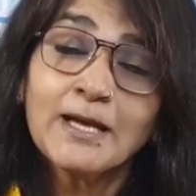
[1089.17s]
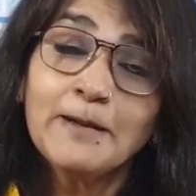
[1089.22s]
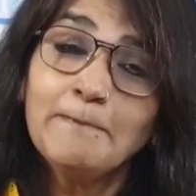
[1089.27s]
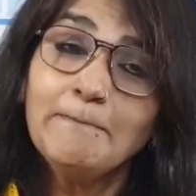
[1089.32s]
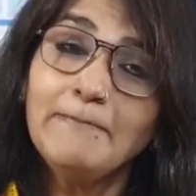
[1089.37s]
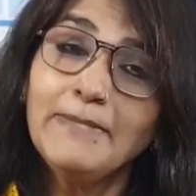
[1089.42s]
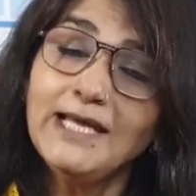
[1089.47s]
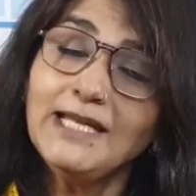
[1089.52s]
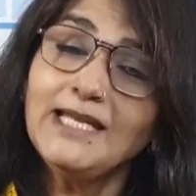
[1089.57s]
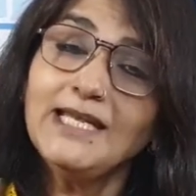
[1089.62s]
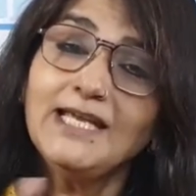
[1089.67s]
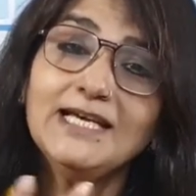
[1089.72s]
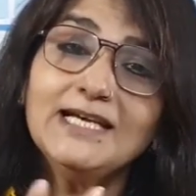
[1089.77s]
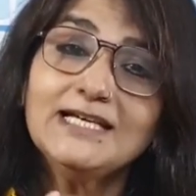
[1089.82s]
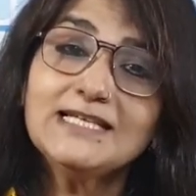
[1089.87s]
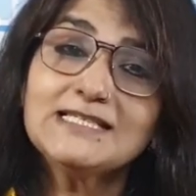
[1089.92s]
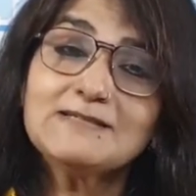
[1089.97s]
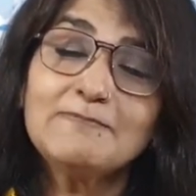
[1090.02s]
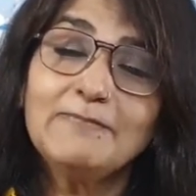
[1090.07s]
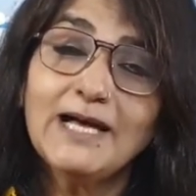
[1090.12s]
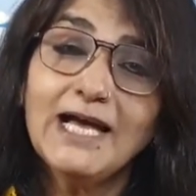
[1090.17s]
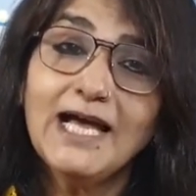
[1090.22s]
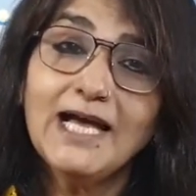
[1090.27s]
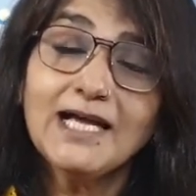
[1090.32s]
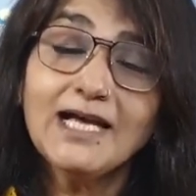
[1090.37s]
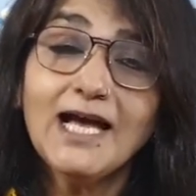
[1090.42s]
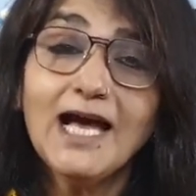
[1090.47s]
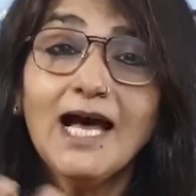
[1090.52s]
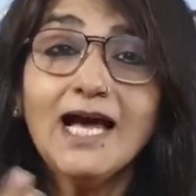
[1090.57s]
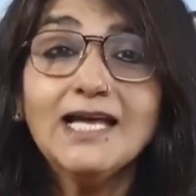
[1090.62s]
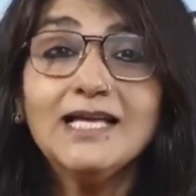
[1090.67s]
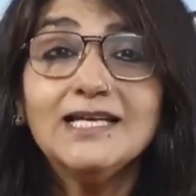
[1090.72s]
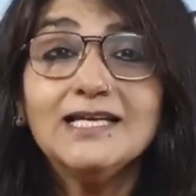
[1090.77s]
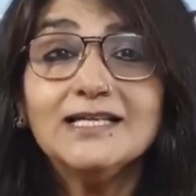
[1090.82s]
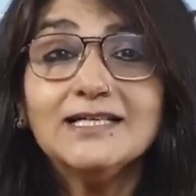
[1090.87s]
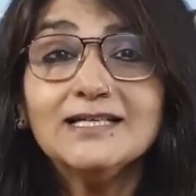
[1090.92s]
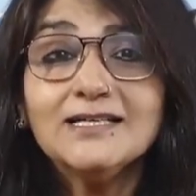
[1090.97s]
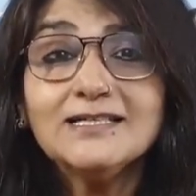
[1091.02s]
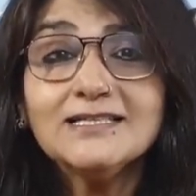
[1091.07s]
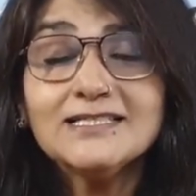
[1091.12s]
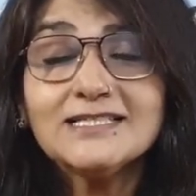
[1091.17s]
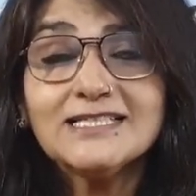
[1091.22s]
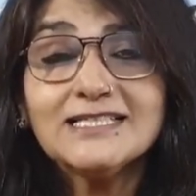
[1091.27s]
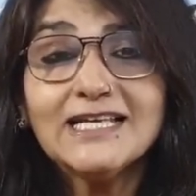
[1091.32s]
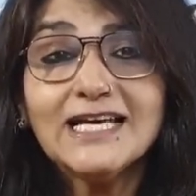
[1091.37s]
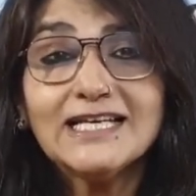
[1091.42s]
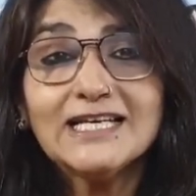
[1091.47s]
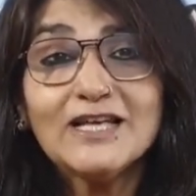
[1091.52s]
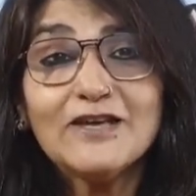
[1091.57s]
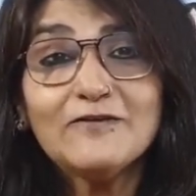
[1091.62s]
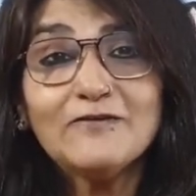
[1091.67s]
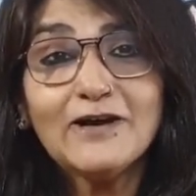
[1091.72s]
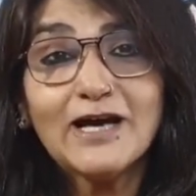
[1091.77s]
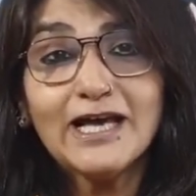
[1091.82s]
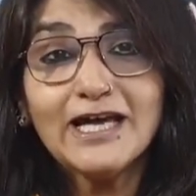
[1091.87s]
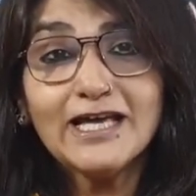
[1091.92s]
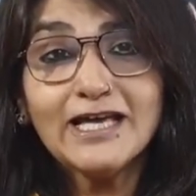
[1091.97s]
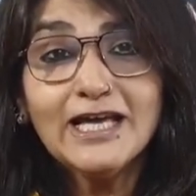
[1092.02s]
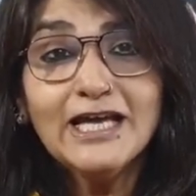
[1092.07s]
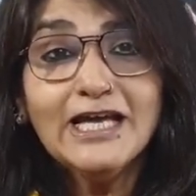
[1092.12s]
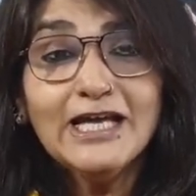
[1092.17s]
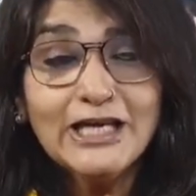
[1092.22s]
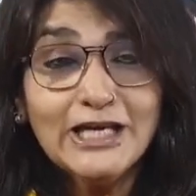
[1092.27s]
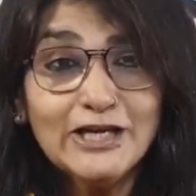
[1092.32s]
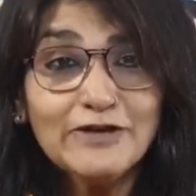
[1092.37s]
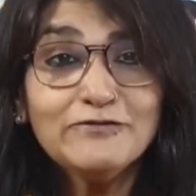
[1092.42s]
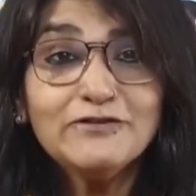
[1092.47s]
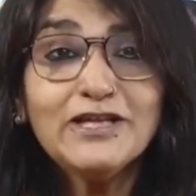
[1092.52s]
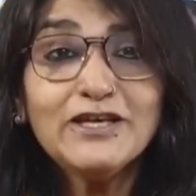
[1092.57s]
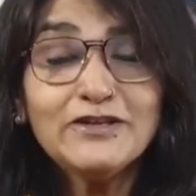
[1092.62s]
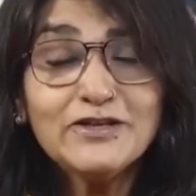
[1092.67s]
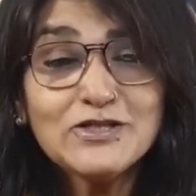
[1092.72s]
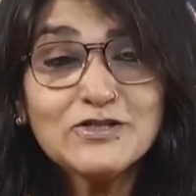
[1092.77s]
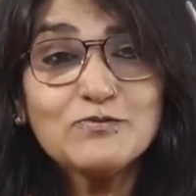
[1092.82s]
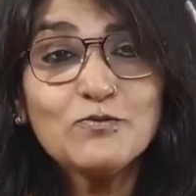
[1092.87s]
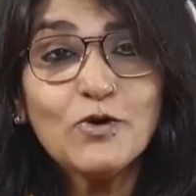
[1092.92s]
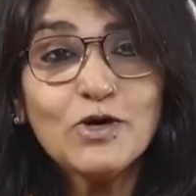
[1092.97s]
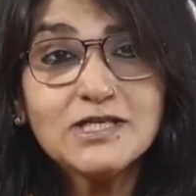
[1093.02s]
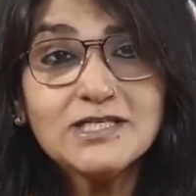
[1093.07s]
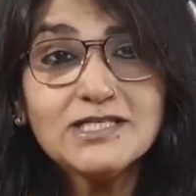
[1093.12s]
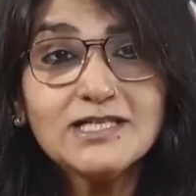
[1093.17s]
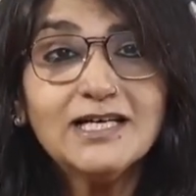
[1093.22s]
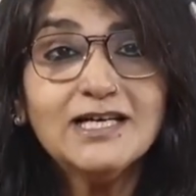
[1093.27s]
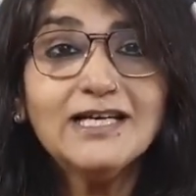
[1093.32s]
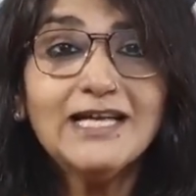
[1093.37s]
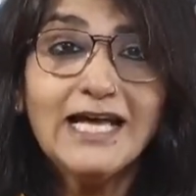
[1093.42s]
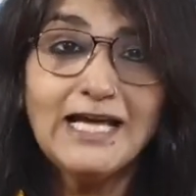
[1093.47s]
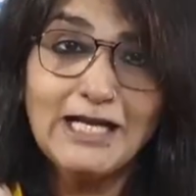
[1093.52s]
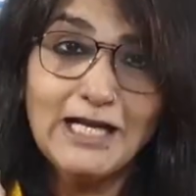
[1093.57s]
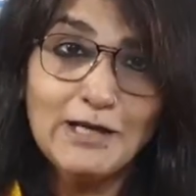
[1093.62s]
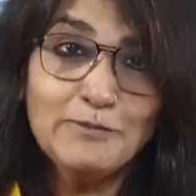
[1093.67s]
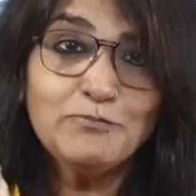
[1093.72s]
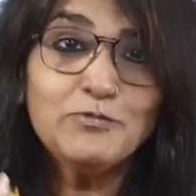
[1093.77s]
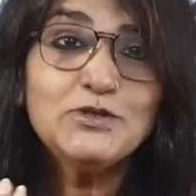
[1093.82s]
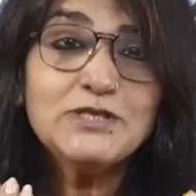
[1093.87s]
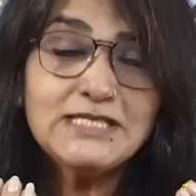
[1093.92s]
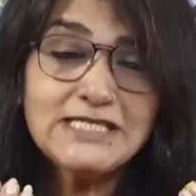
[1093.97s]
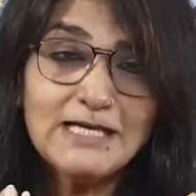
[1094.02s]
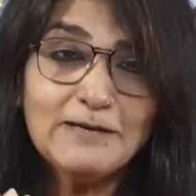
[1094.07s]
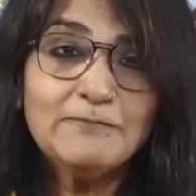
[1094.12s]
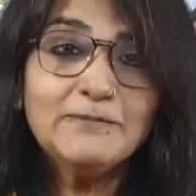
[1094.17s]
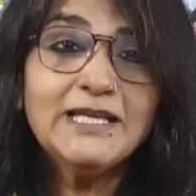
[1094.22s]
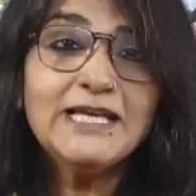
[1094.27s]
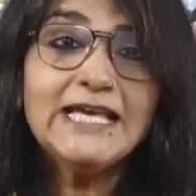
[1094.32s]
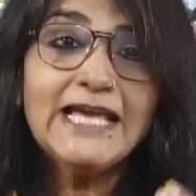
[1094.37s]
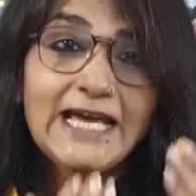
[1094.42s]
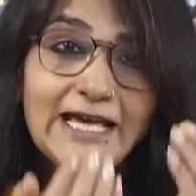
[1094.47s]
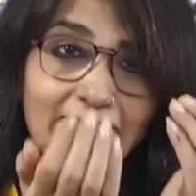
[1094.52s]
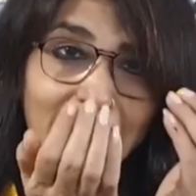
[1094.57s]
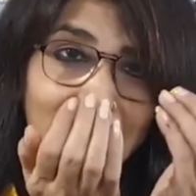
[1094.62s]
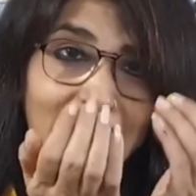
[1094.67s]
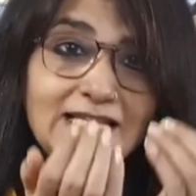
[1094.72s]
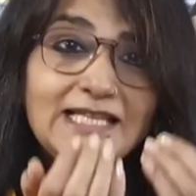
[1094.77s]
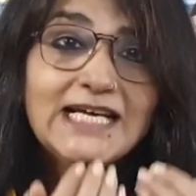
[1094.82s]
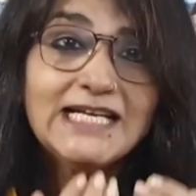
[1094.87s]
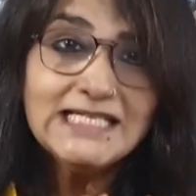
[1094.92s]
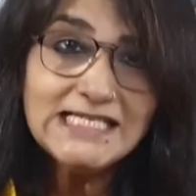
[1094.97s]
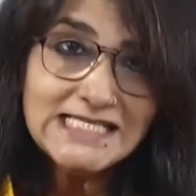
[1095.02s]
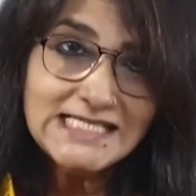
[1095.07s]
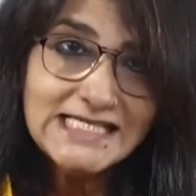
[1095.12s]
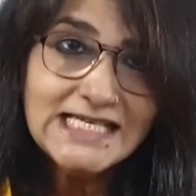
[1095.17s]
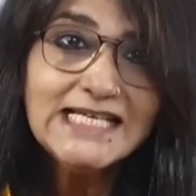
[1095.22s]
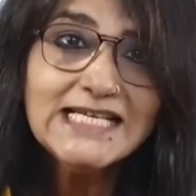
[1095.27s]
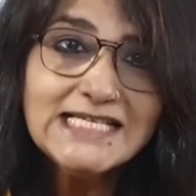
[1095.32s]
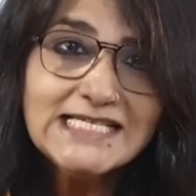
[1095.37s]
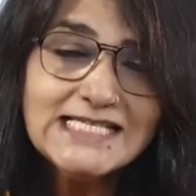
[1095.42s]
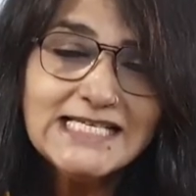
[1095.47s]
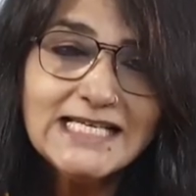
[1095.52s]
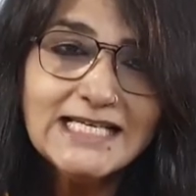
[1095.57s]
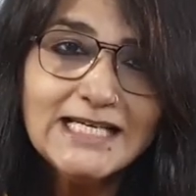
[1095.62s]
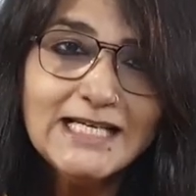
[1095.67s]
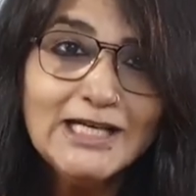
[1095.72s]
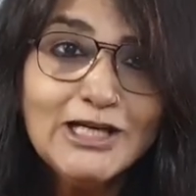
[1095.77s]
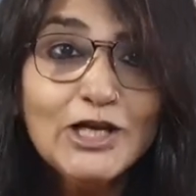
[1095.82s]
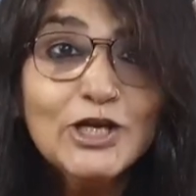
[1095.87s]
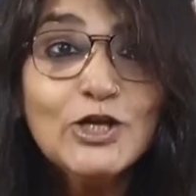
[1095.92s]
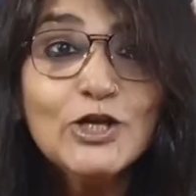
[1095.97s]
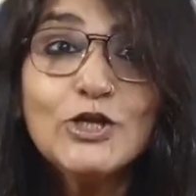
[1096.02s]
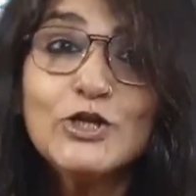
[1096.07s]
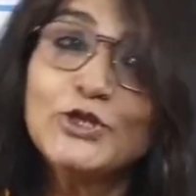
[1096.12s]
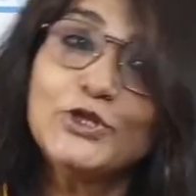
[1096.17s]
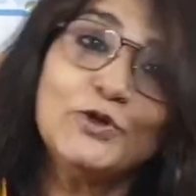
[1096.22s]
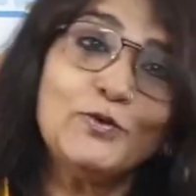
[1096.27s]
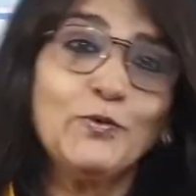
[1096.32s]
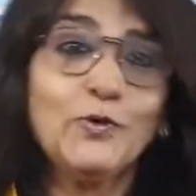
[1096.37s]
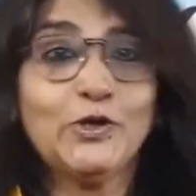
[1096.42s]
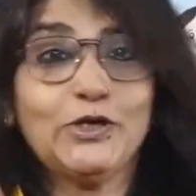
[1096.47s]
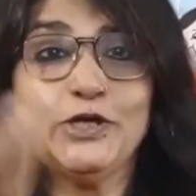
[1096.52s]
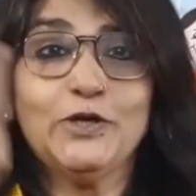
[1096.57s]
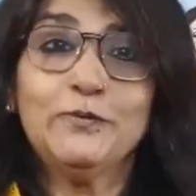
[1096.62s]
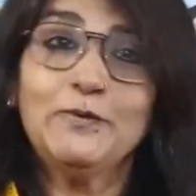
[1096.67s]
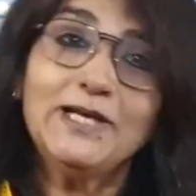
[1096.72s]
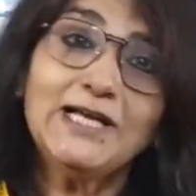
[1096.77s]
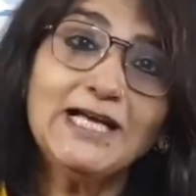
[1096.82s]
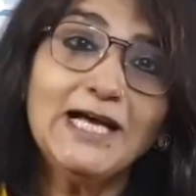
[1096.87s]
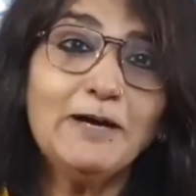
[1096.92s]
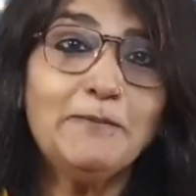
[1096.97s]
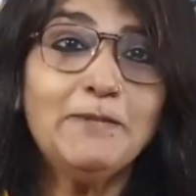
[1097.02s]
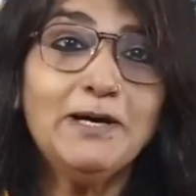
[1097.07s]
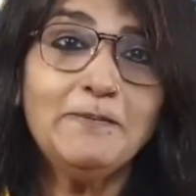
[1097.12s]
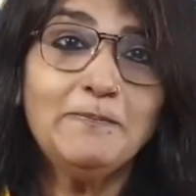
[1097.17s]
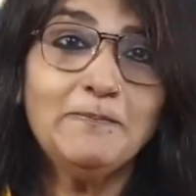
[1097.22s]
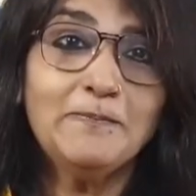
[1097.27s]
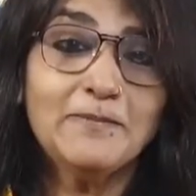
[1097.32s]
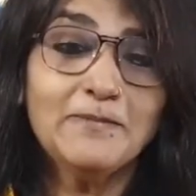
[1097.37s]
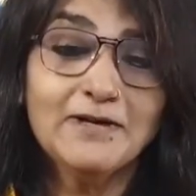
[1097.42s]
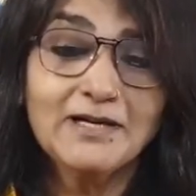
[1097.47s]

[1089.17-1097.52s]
Many years back, I learned that if there is water and I put something heavy that sinks in it, the water will come up.